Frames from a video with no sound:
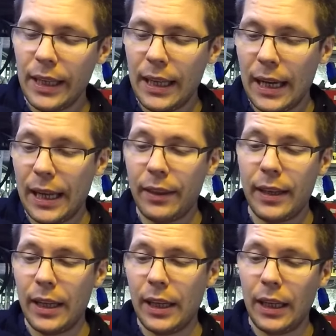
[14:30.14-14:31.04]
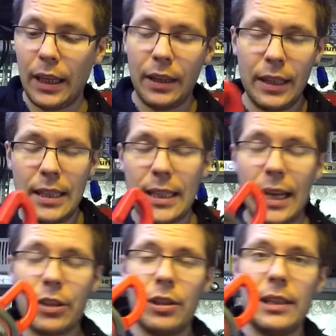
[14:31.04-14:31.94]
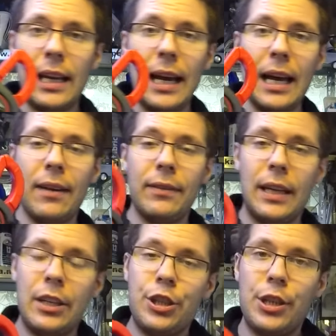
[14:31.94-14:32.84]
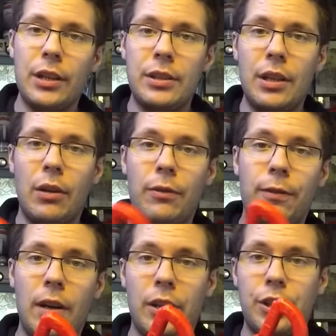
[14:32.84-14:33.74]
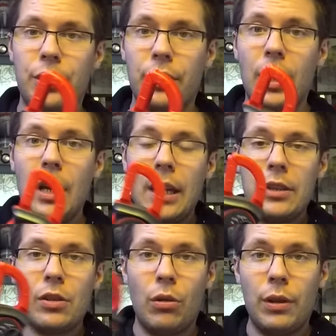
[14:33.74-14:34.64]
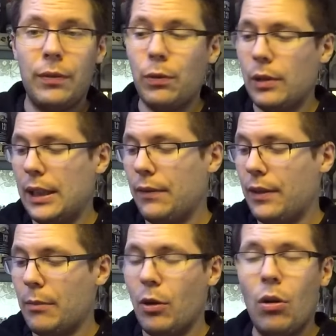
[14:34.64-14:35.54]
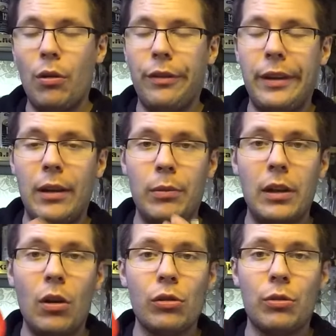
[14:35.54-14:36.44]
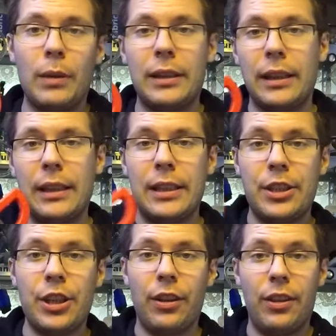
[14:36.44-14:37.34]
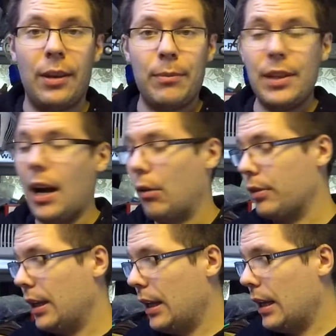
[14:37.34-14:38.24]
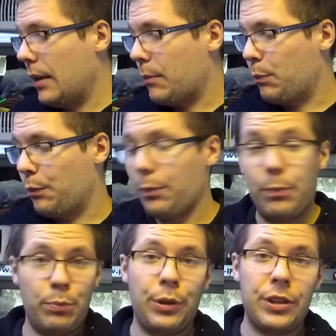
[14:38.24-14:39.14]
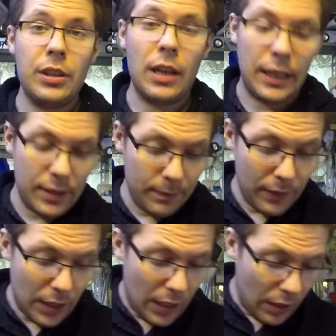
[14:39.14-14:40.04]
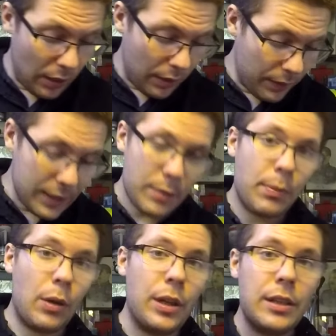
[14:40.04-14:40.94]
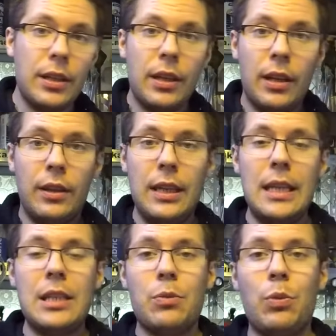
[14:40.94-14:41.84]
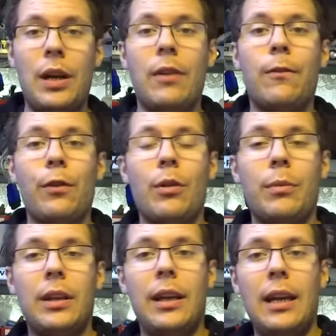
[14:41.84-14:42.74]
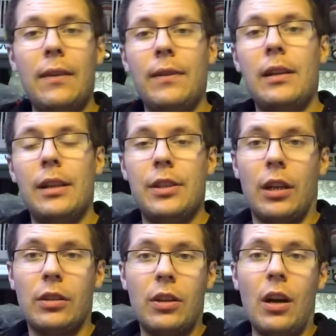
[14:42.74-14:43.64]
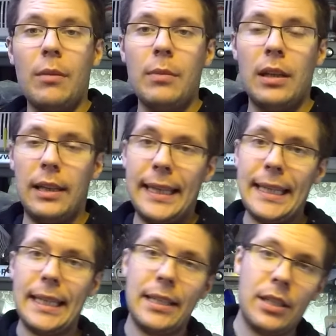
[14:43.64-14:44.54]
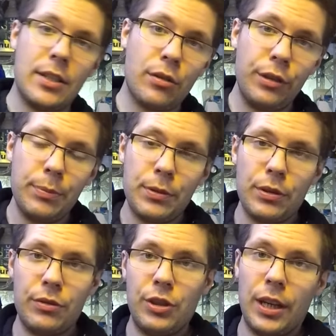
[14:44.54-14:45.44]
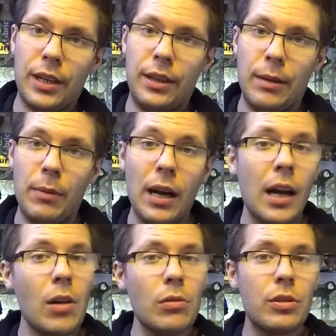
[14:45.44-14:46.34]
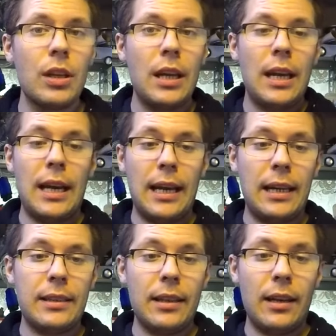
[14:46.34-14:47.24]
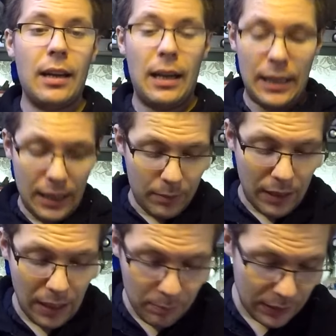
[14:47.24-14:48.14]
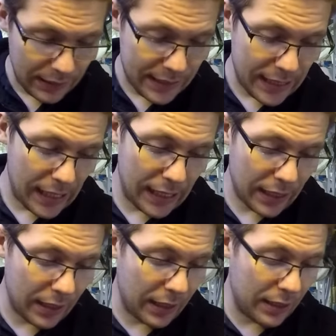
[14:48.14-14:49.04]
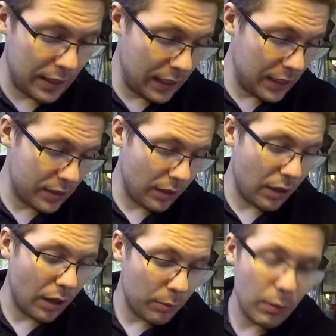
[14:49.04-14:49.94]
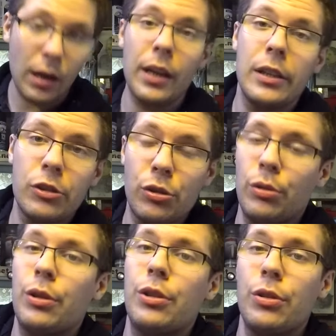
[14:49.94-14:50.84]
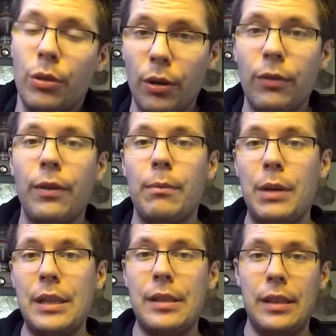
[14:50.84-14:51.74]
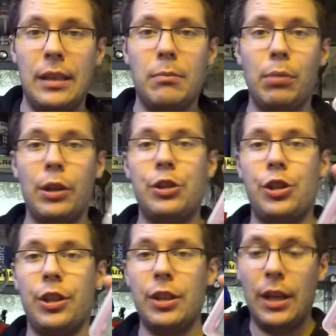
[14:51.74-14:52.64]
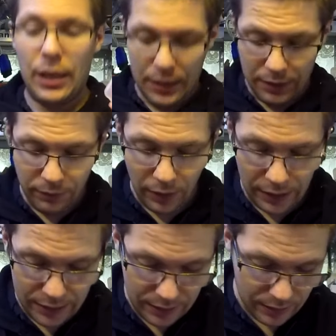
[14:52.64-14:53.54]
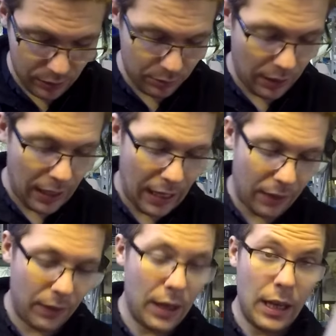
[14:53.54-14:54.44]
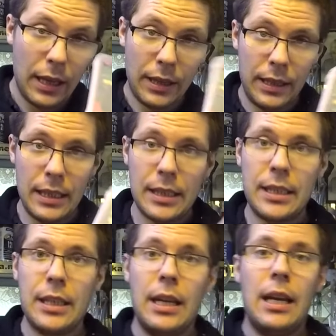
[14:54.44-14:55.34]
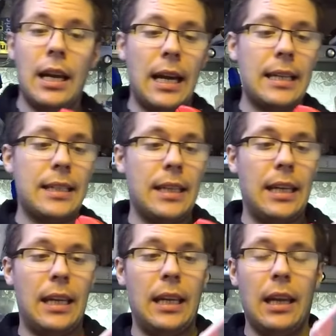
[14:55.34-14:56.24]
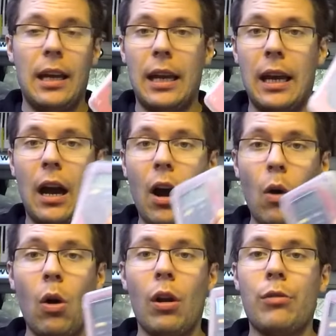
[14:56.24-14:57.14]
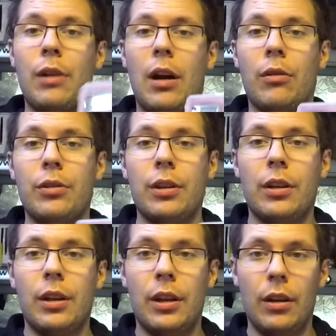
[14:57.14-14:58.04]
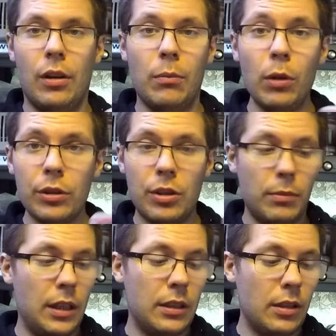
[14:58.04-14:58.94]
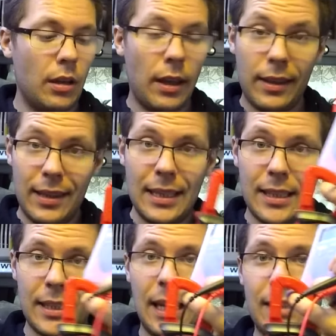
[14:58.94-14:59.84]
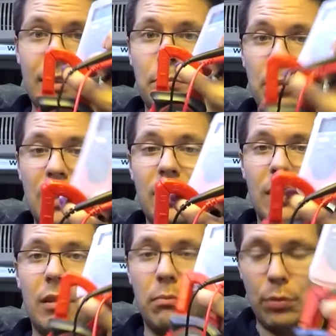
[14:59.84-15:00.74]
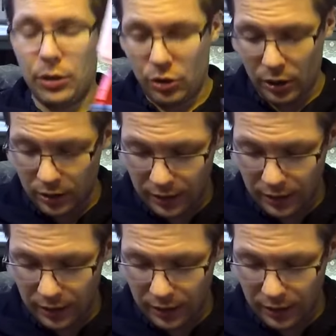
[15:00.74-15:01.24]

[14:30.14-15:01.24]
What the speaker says: And these actually have a shutdown function, so if you leave them on, they will automatically shut them down. Pretty nice. That's about it. These were from eville.com, link in description, check them out, and I am happily saying that these are my choice of best in budget devices to have. This as a all-around multimeter, this as the best in budget